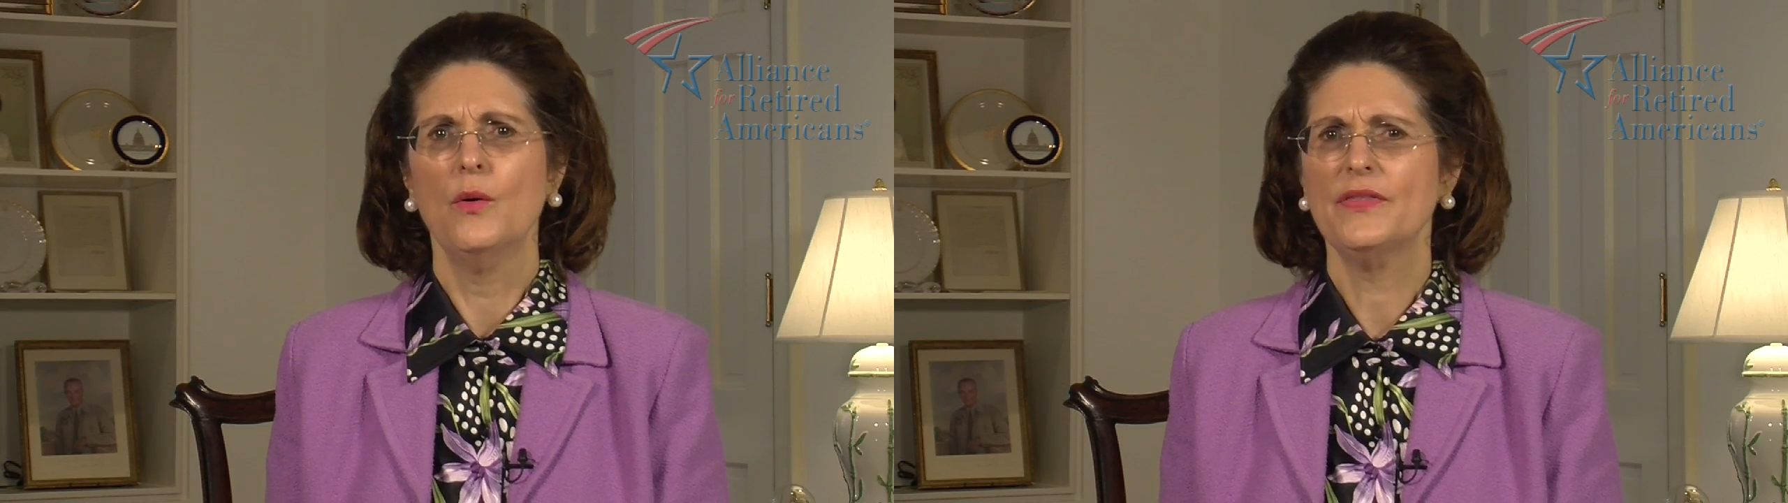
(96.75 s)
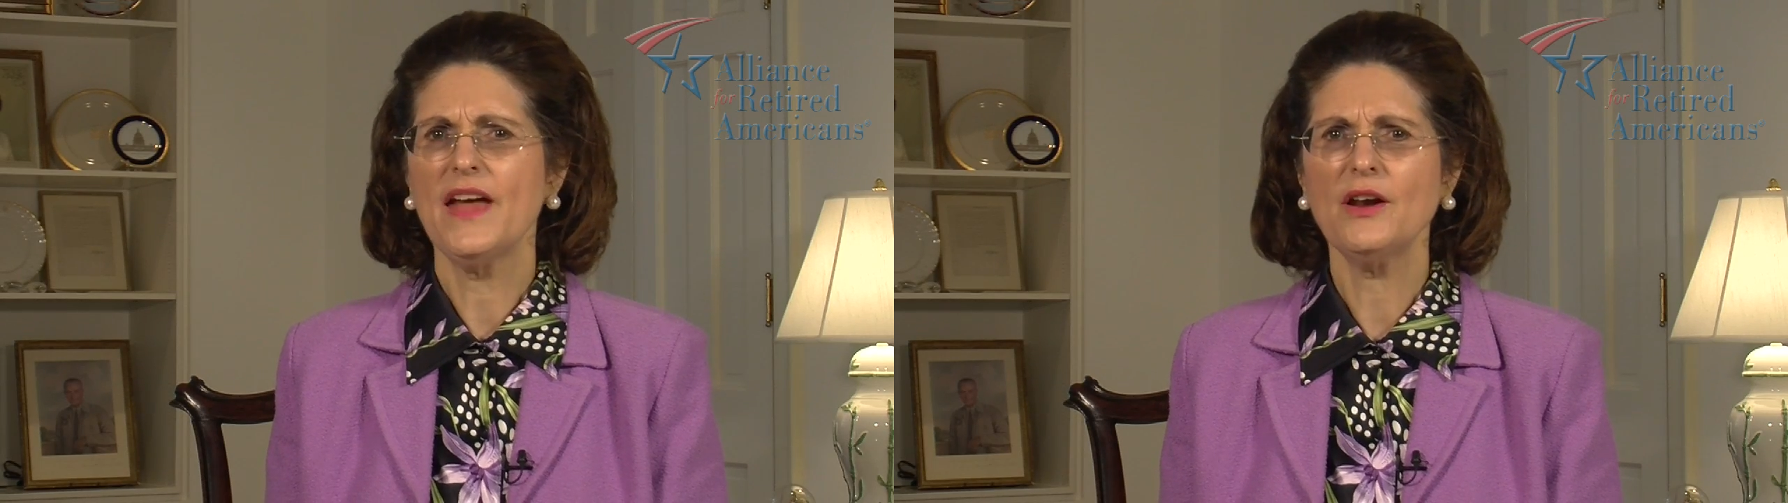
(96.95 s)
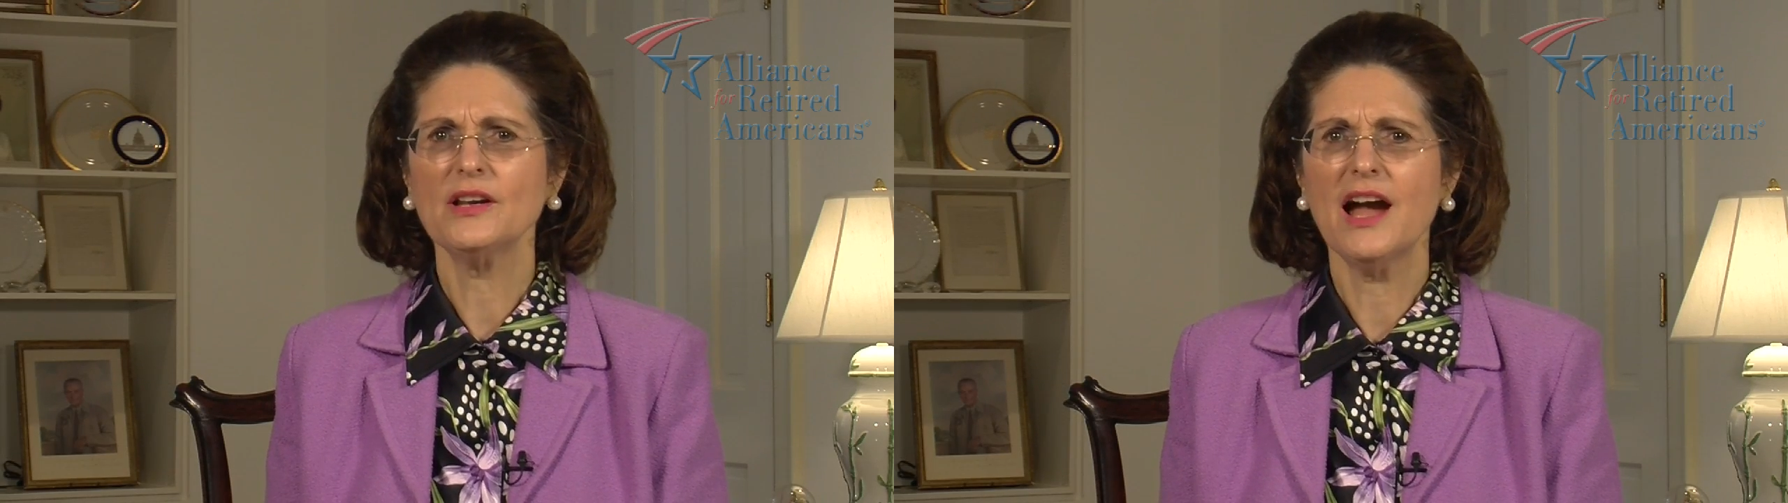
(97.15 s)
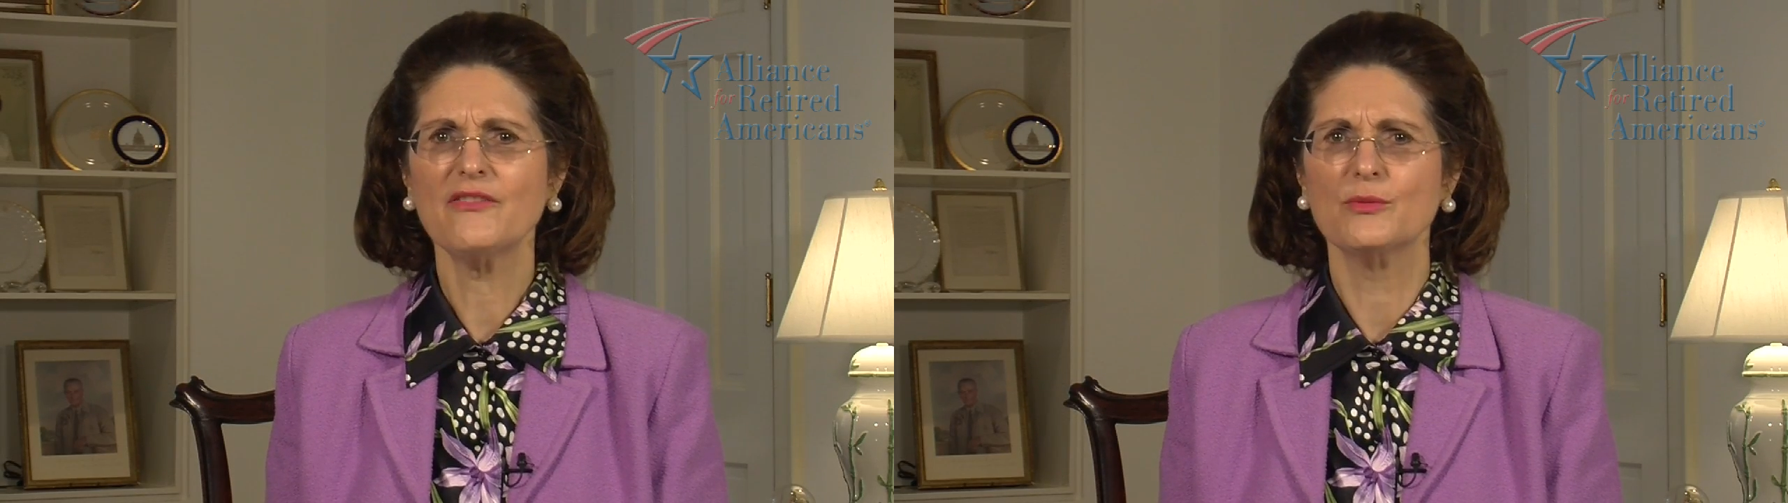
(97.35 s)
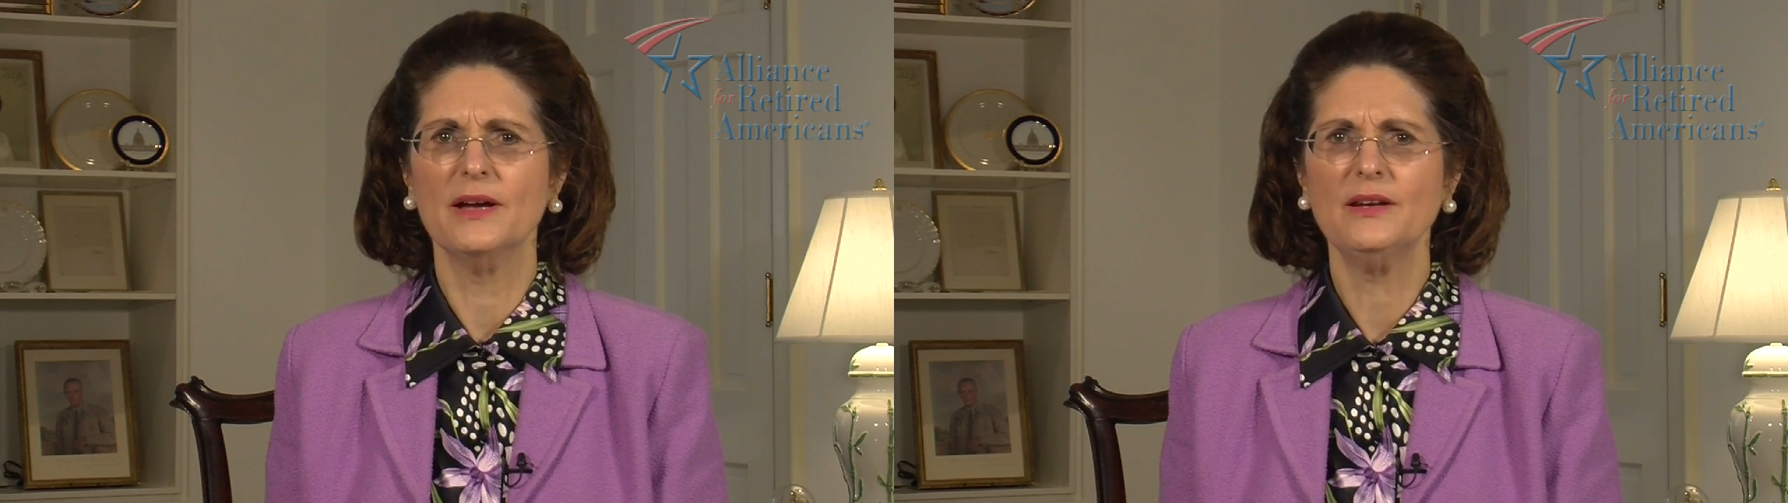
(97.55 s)
Without
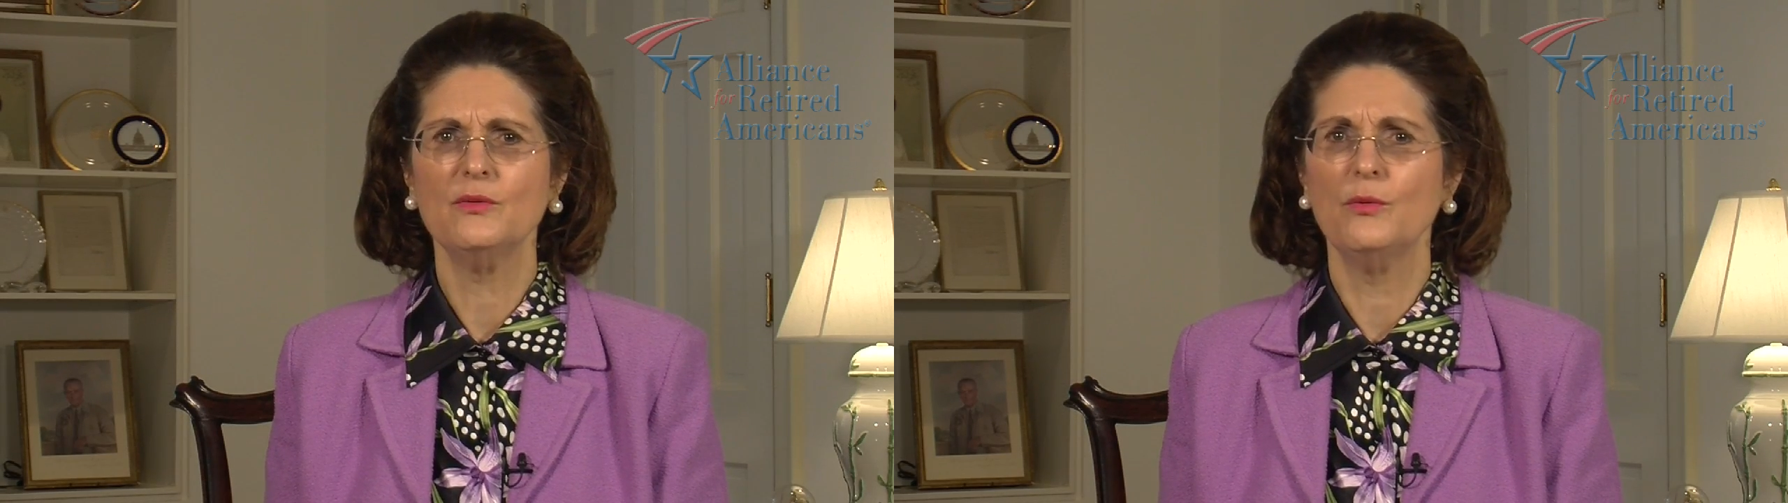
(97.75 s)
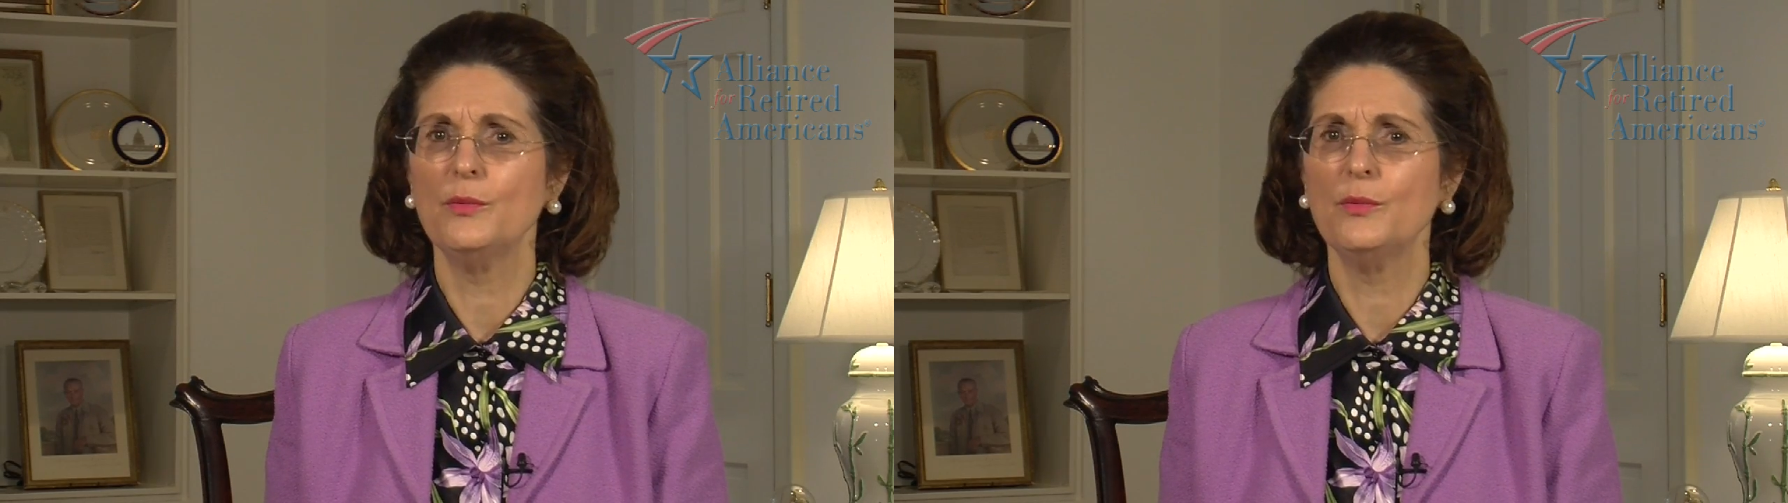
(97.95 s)
government,